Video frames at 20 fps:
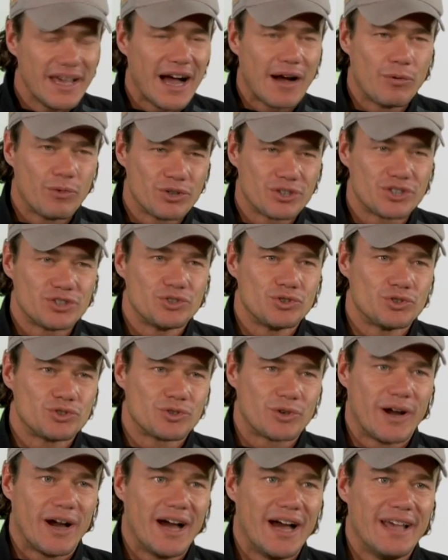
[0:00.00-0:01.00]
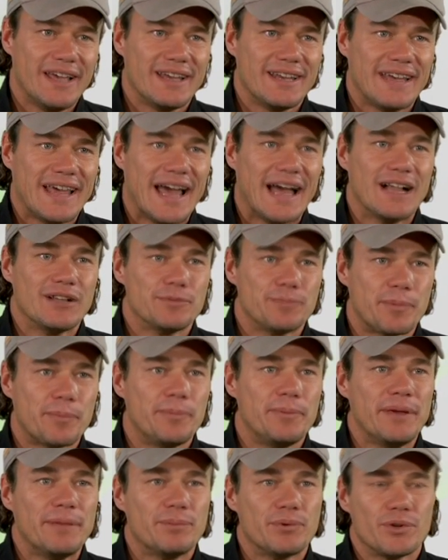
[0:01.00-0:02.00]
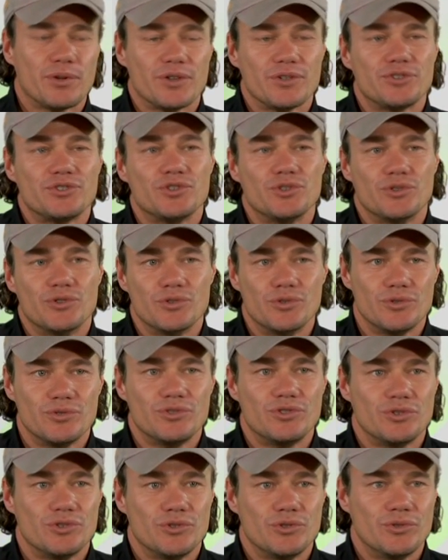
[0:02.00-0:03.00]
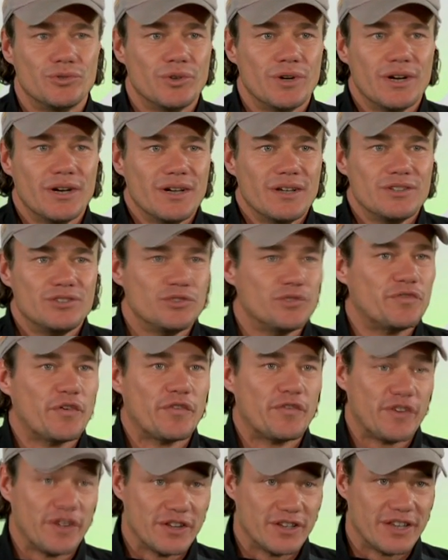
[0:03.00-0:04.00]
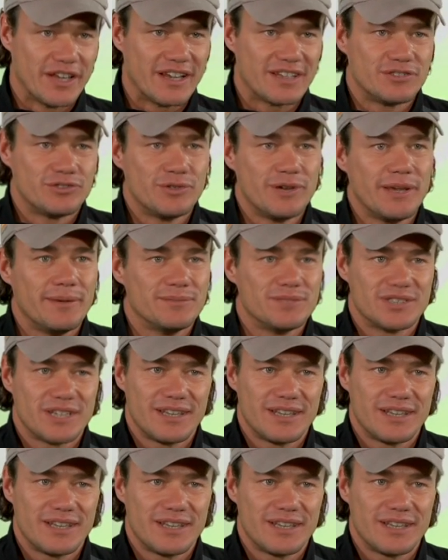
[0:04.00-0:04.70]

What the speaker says: I wanted to try and help people to fulfill their dreams.